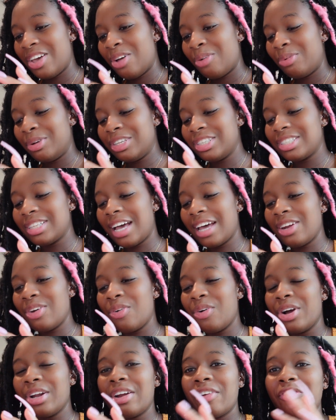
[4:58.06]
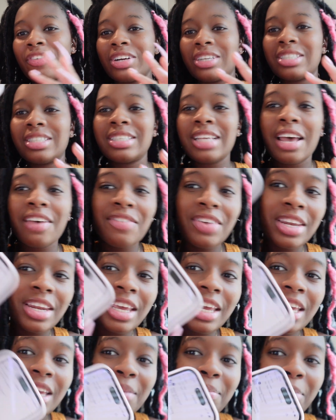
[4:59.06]
We just got an order for 7
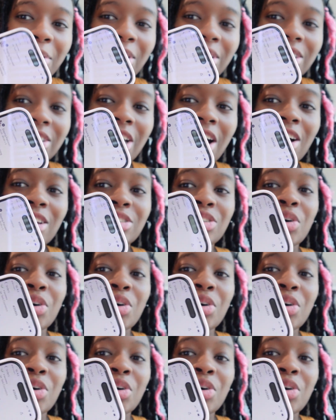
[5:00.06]
ebooks, y'all.